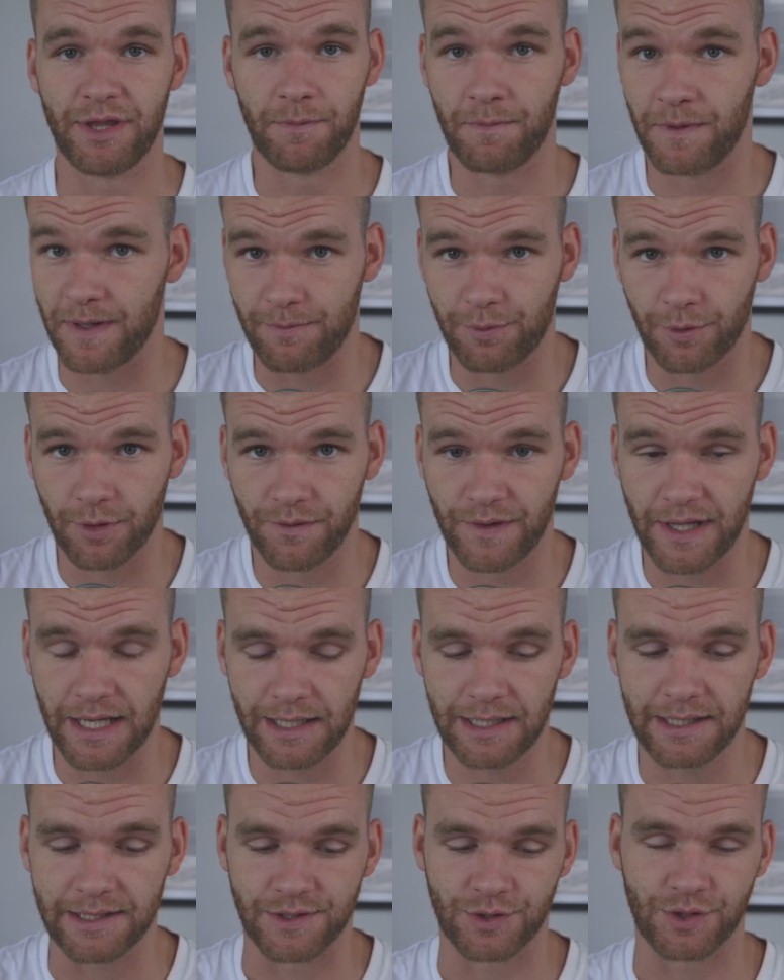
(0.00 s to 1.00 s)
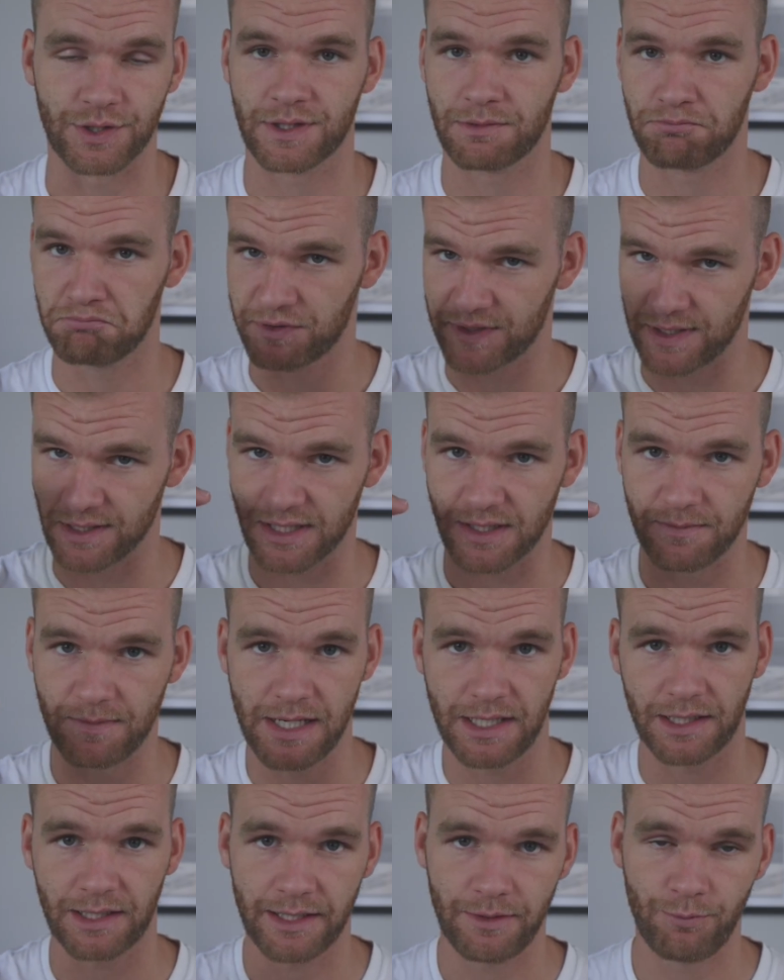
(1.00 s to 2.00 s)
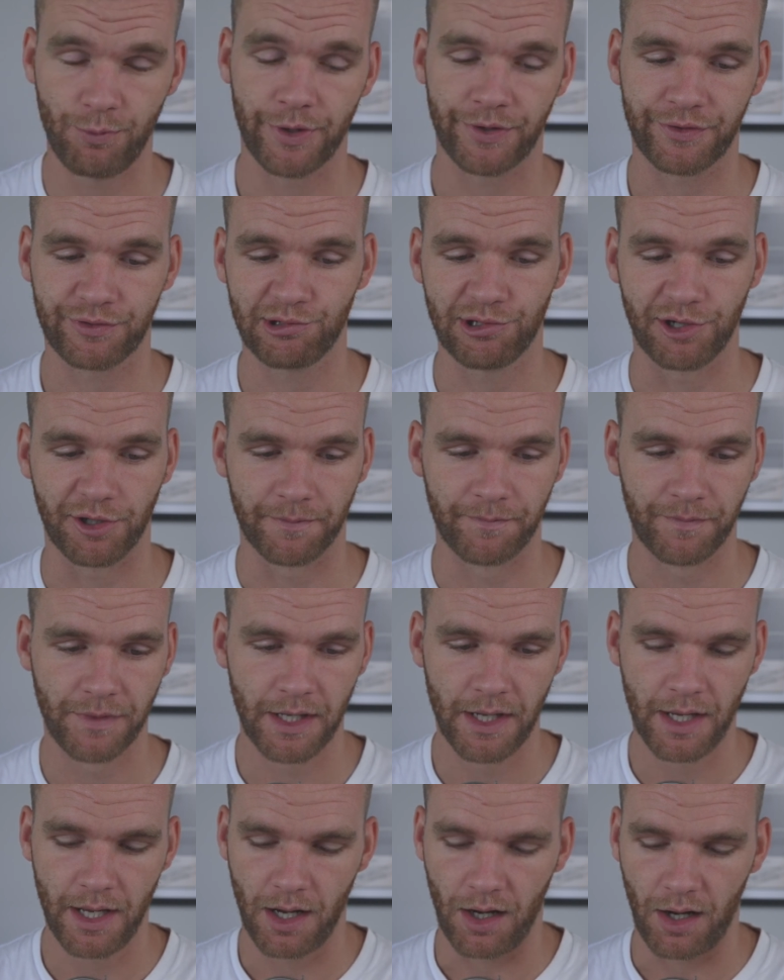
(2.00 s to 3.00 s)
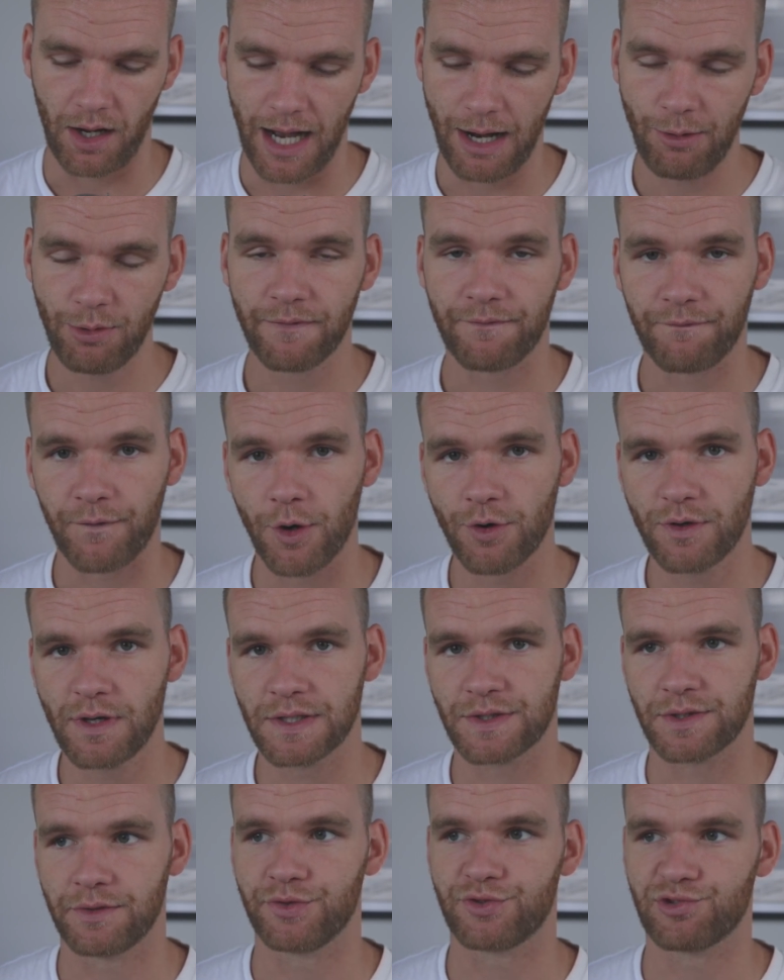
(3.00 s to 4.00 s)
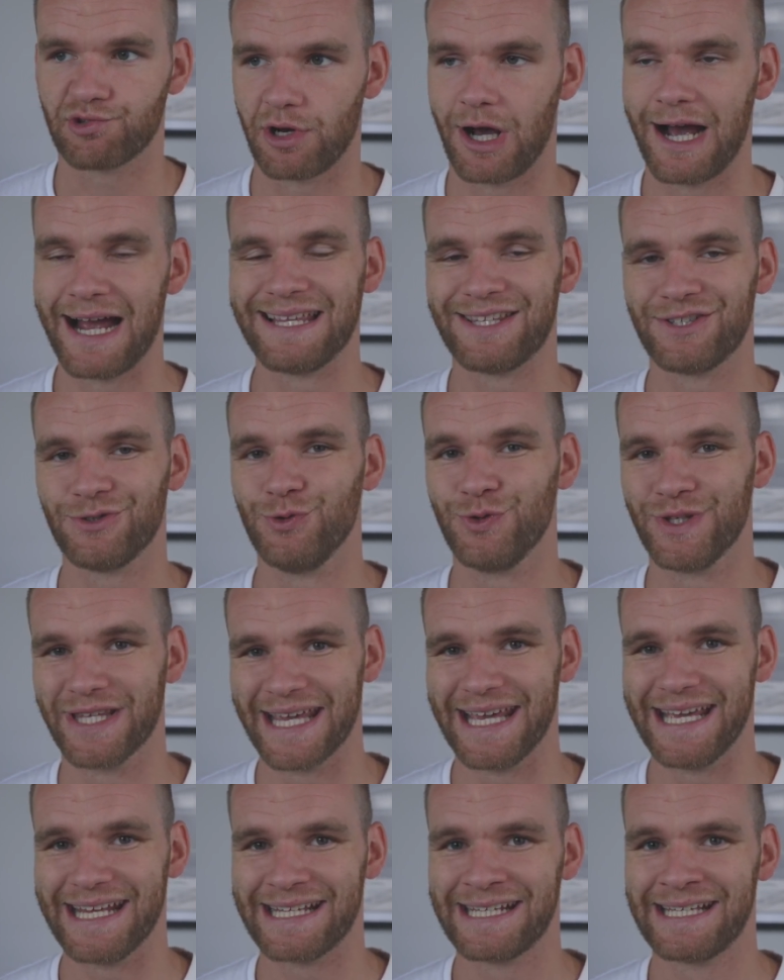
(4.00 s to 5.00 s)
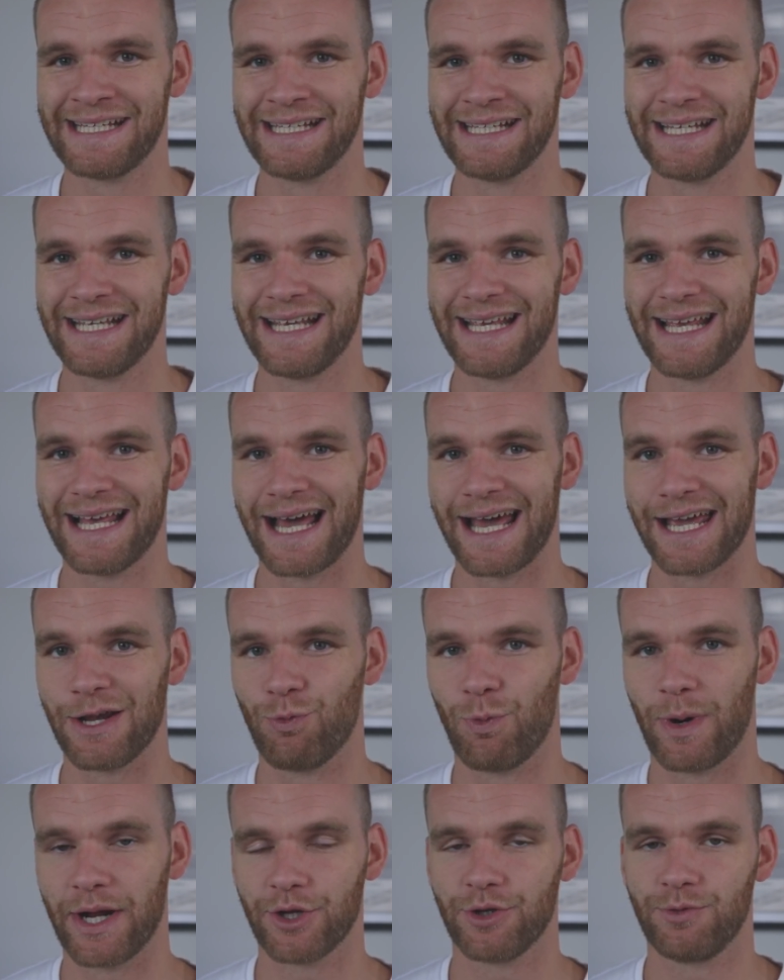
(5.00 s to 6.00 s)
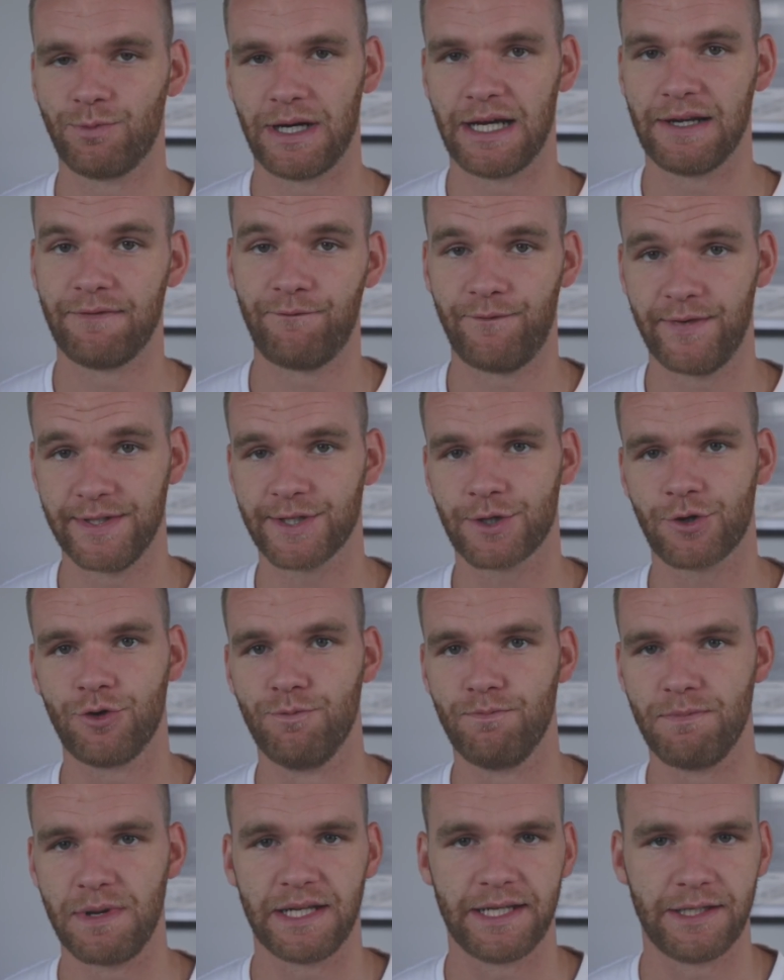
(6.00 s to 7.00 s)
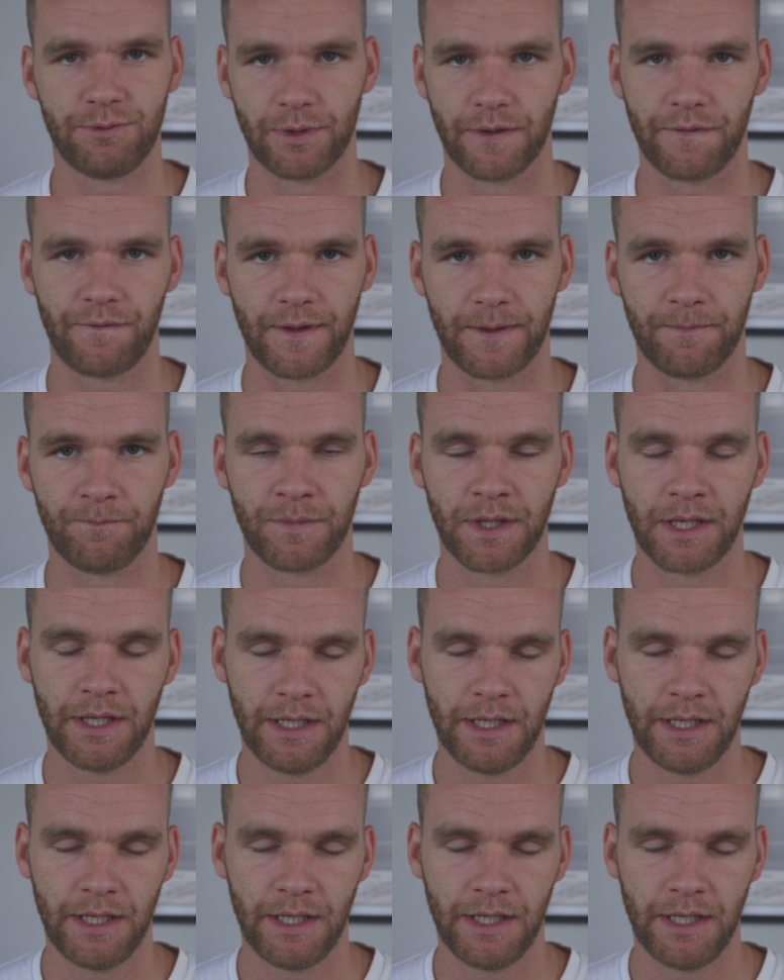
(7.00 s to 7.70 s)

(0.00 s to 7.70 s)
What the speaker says: people on that list, just systematically work through it. I would focus on trying to get a one-on-one physical meeting with them.